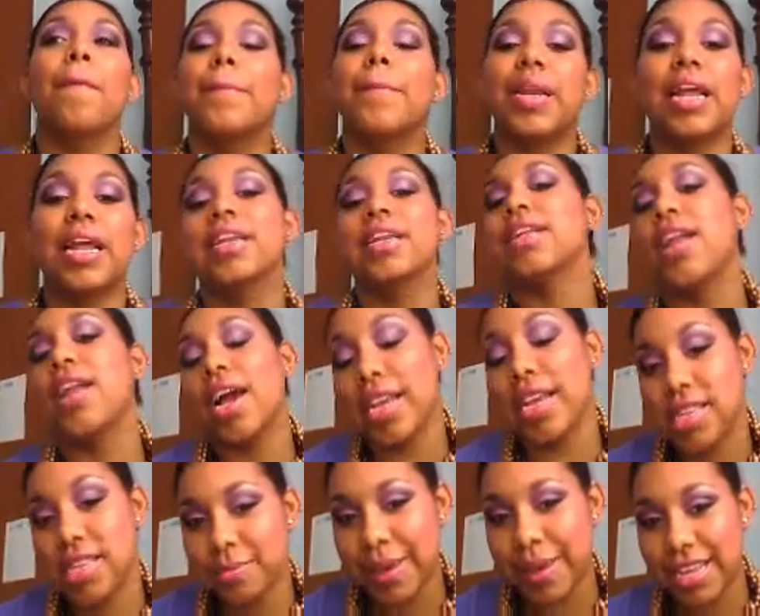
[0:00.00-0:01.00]
But I did not
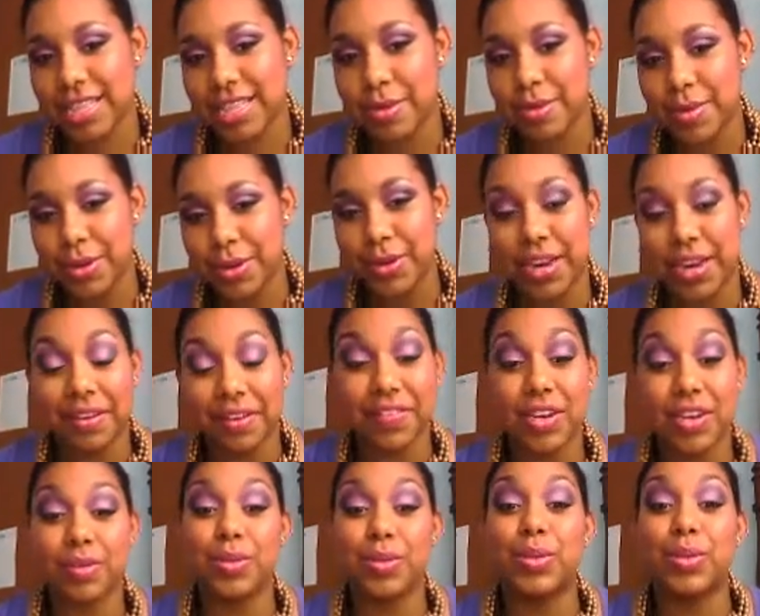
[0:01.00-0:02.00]
expect to be doing a
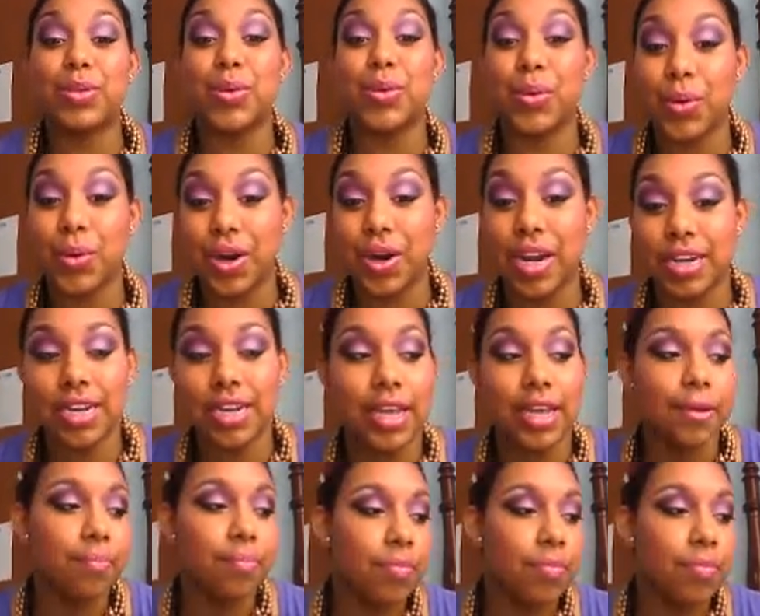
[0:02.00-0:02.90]
video so early.